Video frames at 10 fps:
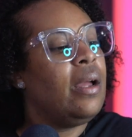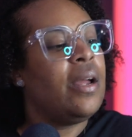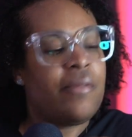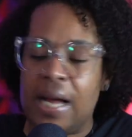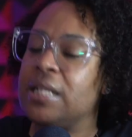
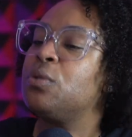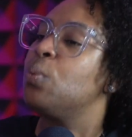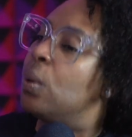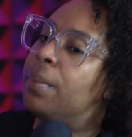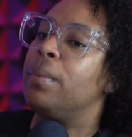If that's
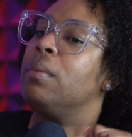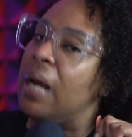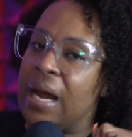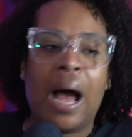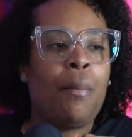what,
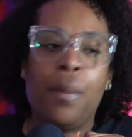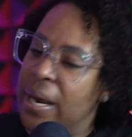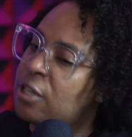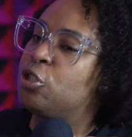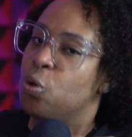I'm going to
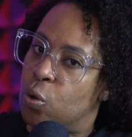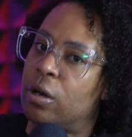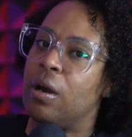make sure